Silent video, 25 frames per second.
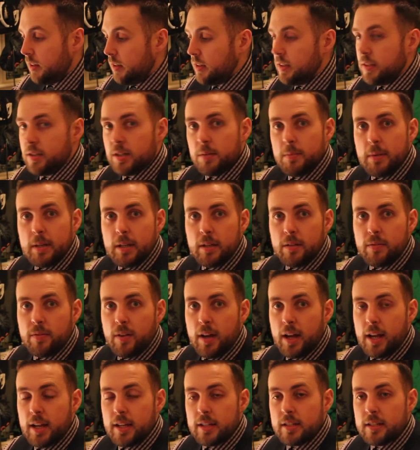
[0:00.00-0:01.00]
intermittent
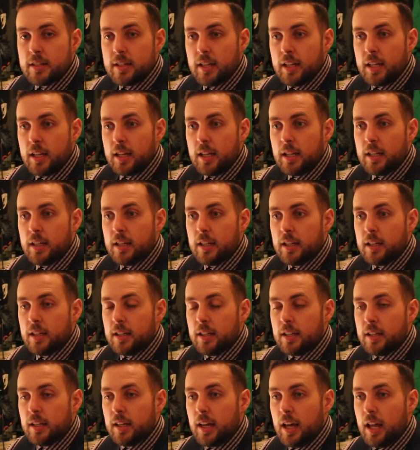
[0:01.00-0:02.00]
fasting,
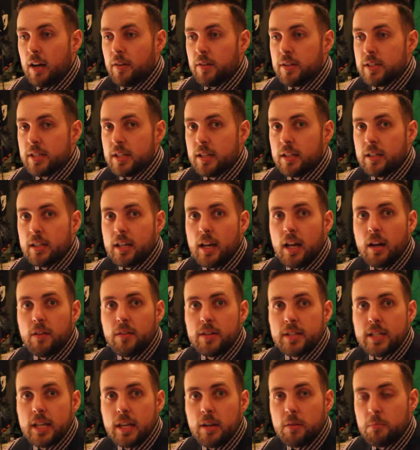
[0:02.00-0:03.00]
calories in,
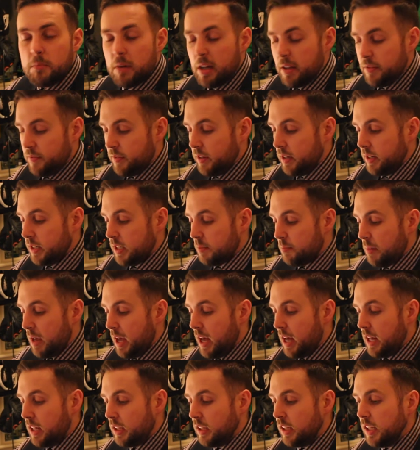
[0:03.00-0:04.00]
calories out,
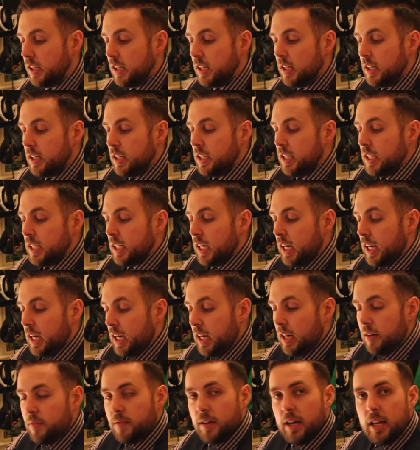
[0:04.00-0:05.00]
MyFitnessPal,
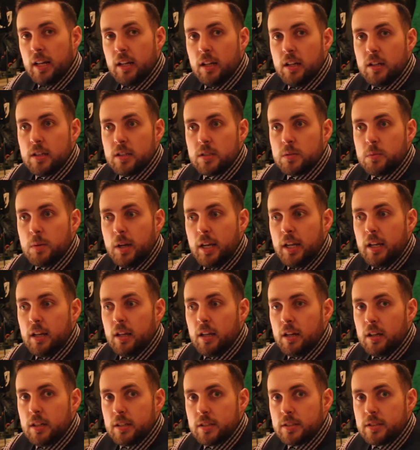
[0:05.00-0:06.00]
fat loss, weight
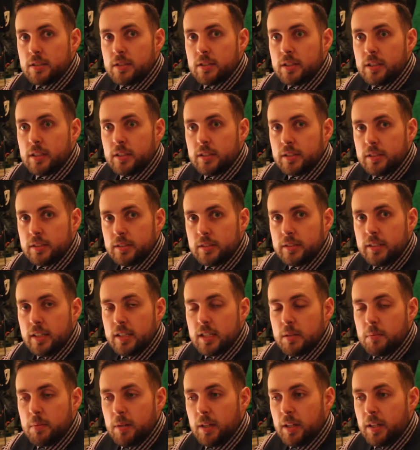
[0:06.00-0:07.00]
loss,
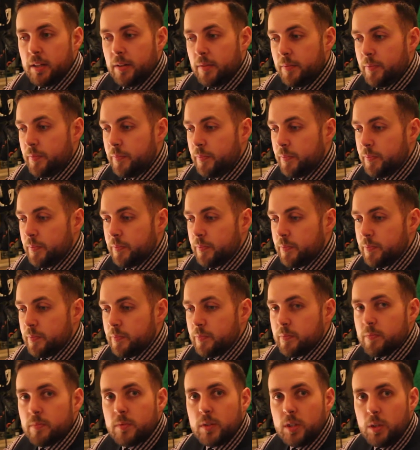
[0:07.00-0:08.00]
discipline,
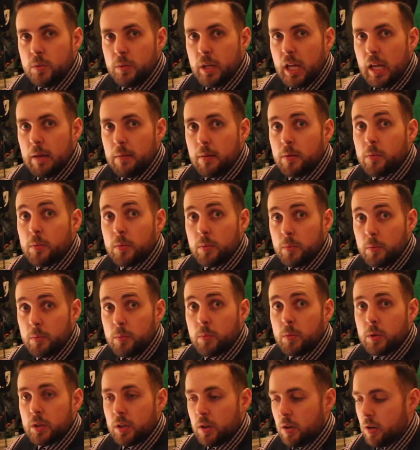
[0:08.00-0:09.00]
you name it,
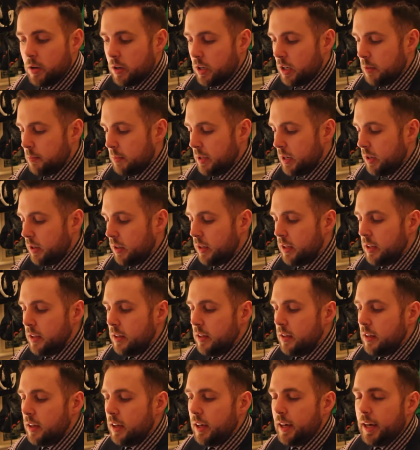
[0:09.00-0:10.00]
we're talking about it.
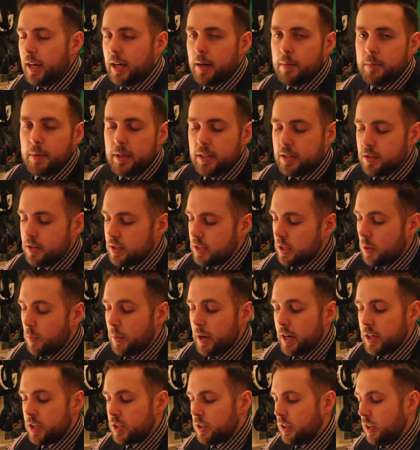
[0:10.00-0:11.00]
It's just a
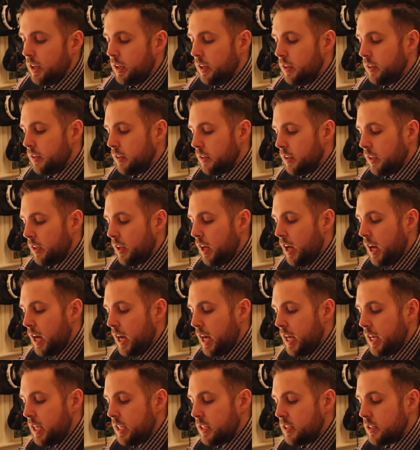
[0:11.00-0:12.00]
question I got,
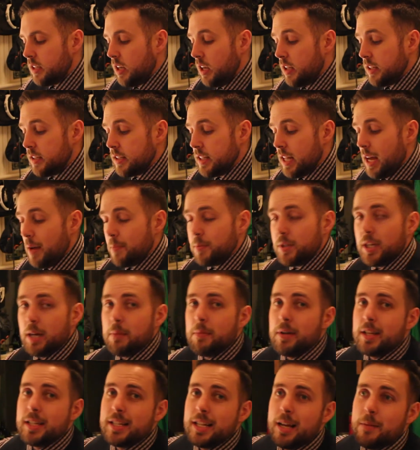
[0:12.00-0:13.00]
guys, on
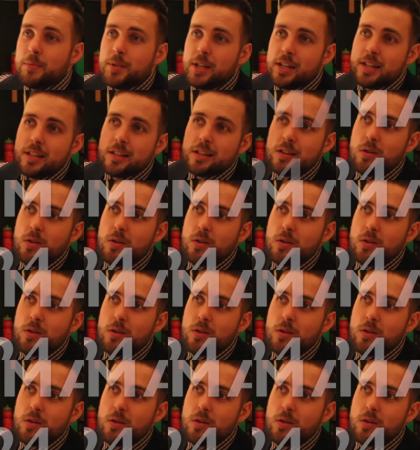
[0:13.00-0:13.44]
Snapchat. My Snapchat is